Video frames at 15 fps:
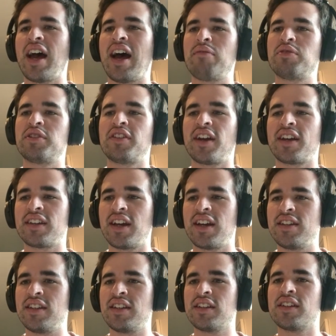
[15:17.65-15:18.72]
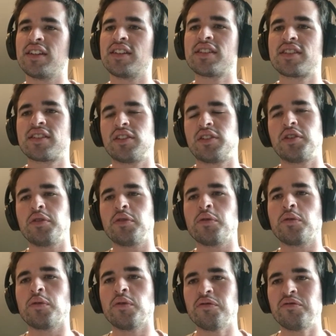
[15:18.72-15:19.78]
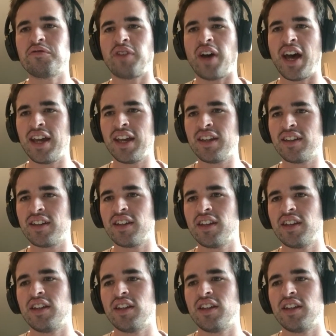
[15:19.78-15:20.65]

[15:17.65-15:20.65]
abstract ideas to find